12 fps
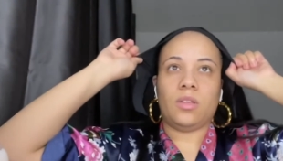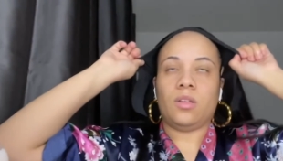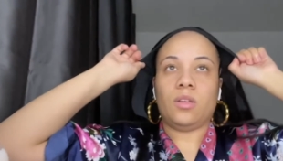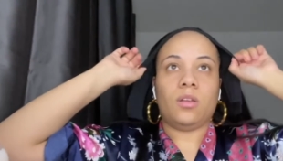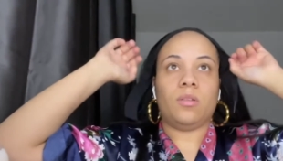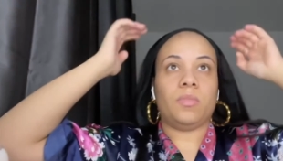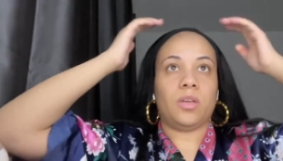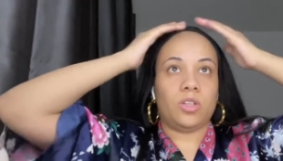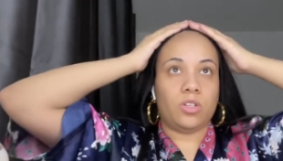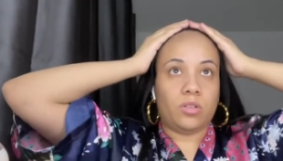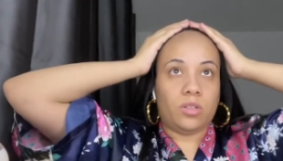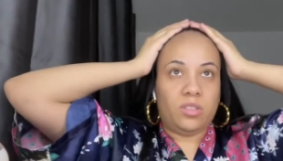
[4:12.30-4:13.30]
and make
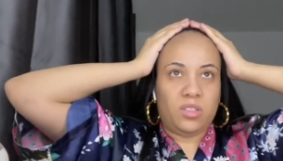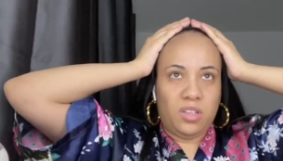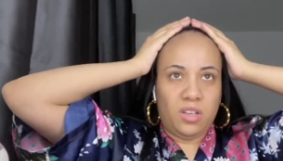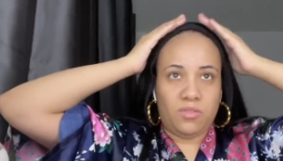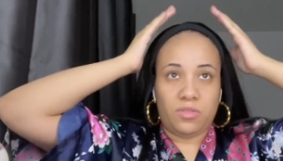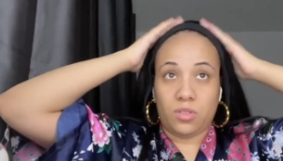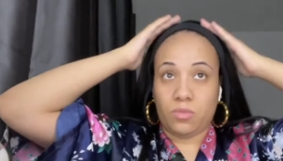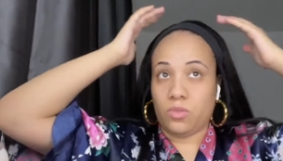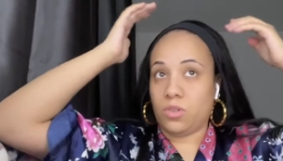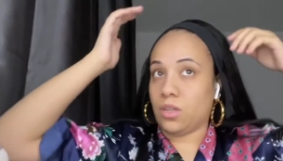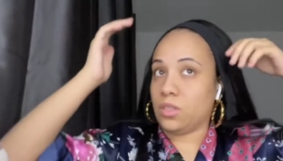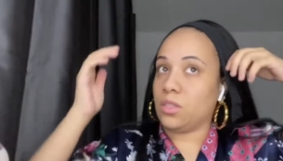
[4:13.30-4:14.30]
sure it's comfortable
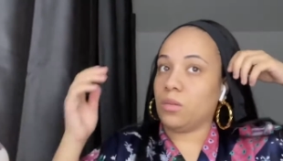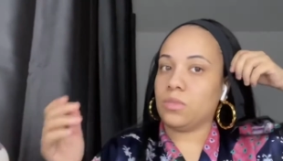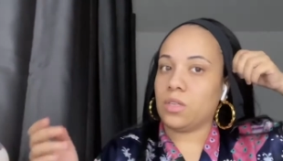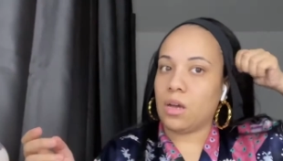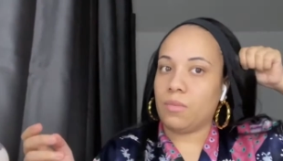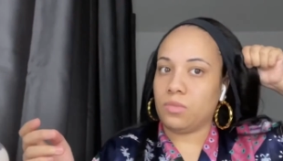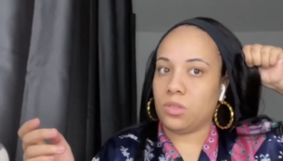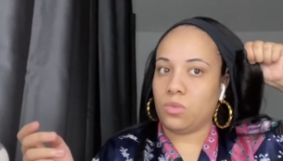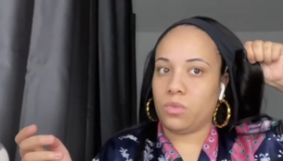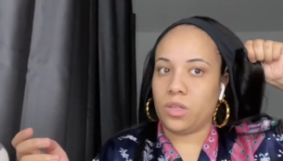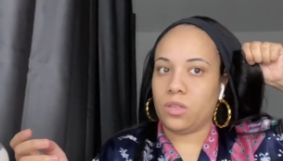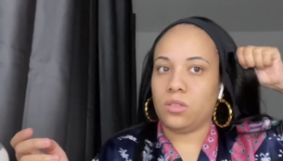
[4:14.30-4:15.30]
because sometimes the
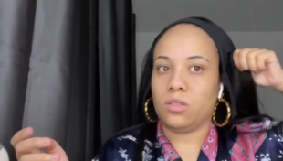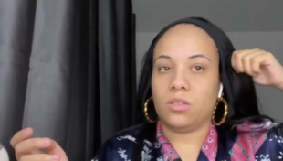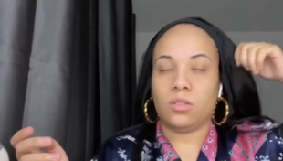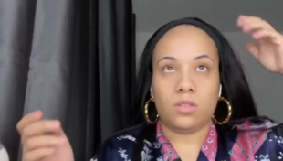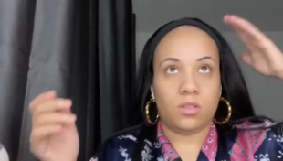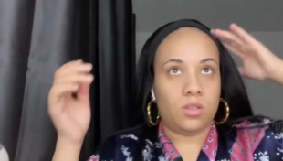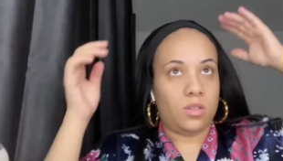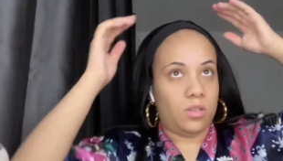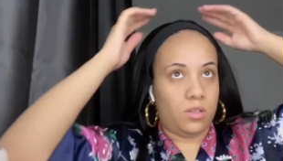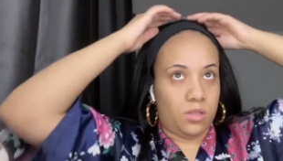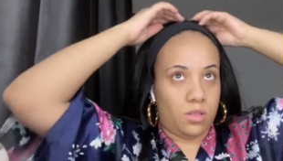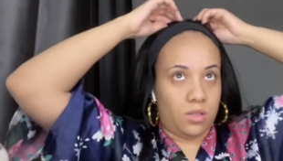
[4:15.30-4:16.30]
wigs,
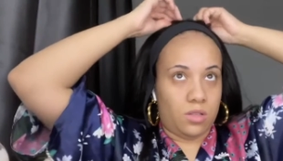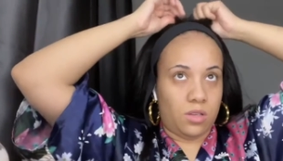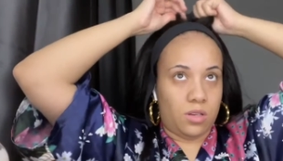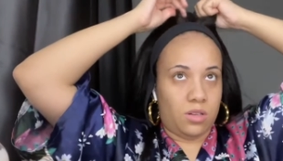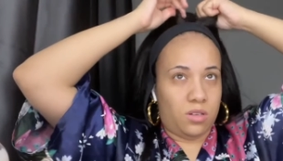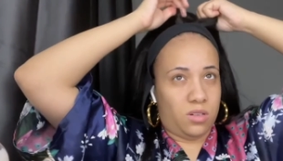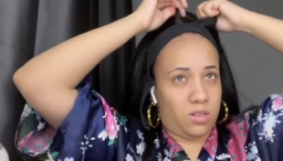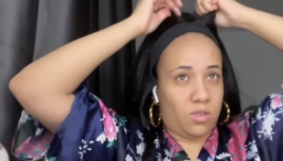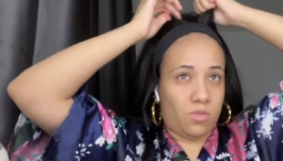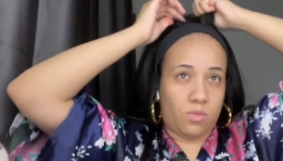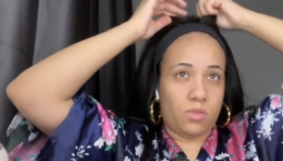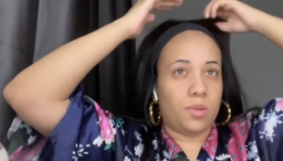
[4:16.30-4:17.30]
they
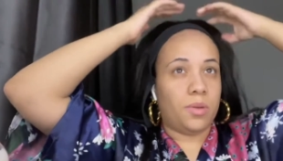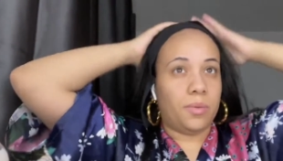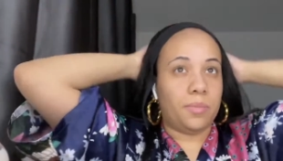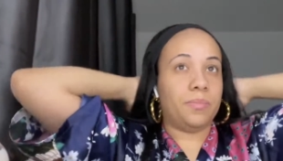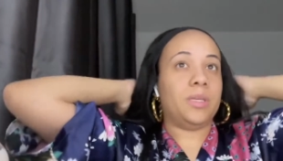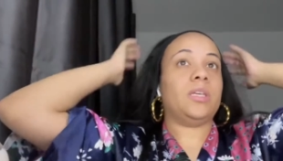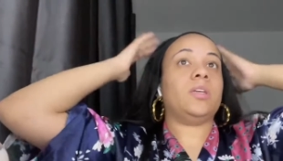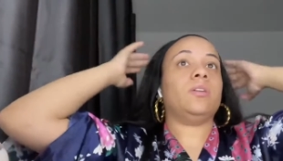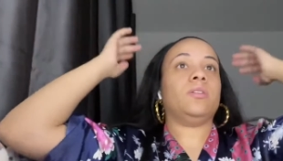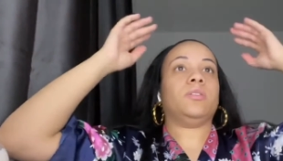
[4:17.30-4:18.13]
don't be.